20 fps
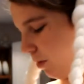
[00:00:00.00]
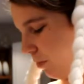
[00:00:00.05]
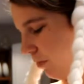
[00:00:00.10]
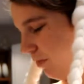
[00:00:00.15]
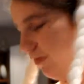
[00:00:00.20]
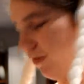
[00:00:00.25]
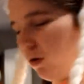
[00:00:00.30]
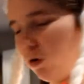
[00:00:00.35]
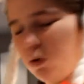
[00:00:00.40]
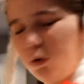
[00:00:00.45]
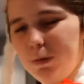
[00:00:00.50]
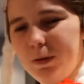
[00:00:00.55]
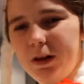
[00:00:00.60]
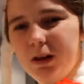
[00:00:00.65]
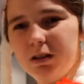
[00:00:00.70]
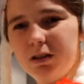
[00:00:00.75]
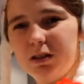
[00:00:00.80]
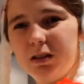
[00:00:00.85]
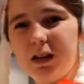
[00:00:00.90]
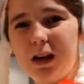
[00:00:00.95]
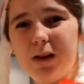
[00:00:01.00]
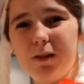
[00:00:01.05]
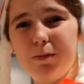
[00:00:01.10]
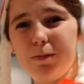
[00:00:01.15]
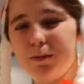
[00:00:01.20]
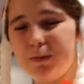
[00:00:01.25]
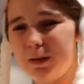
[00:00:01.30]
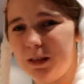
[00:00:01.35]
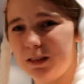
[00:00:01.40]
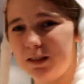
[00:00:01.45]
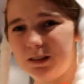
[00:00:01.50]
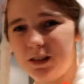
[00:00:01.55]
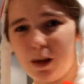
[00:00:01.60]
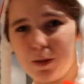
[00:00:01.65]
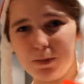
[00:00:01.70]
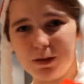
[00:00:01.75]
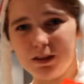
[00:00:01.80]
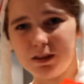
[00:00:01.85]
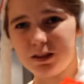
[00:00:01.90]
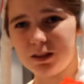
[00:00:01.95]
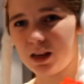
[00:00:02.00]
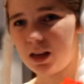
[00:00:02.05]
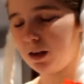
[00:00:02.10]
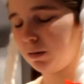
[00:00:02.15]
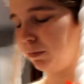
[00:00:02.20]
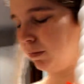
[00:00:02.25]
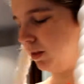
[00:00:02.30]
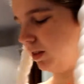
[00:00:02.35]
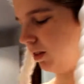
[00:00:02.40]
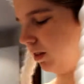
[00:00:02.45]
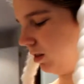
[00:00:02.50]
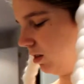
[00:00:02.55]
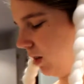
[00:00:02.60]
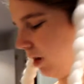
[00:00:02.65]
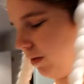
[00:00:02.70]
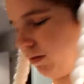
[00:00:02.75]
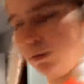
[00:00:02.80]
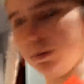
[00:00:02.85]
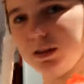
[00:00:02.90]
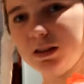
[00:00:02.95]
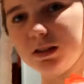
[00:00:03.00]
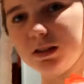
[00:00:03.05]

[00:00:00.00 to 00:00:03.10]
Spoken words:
full milk. Doesn't have to be semi-skimmed. It doesn't have to be